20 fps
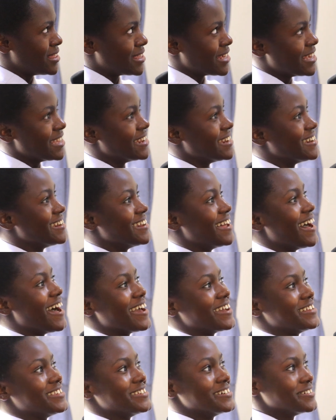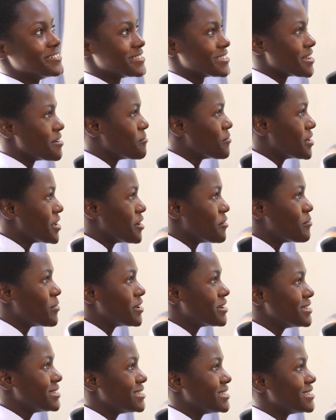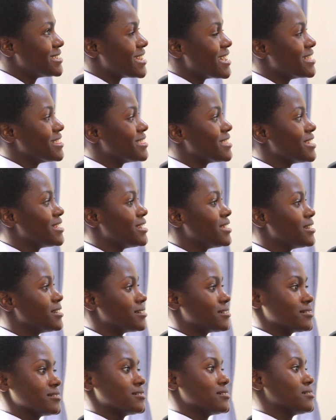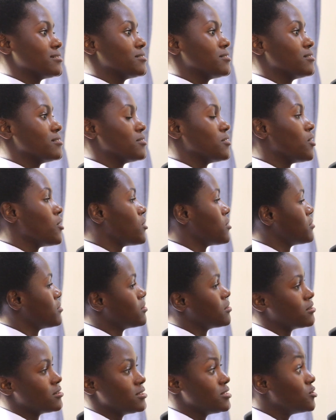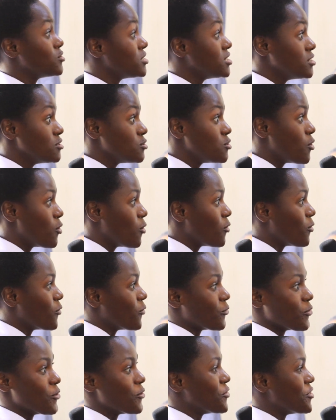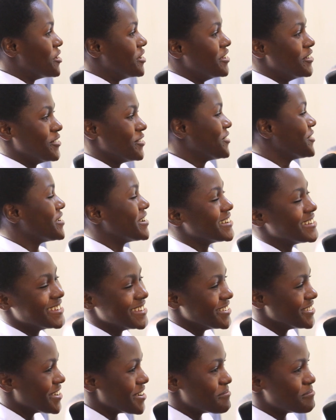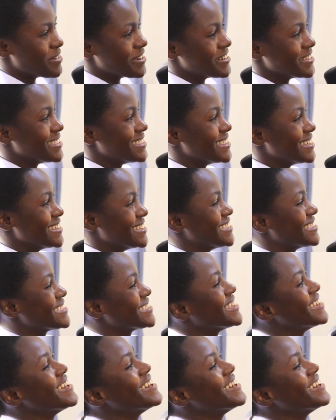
Then I tell someone about it, and they're like, "You didn't know? We already knew about this."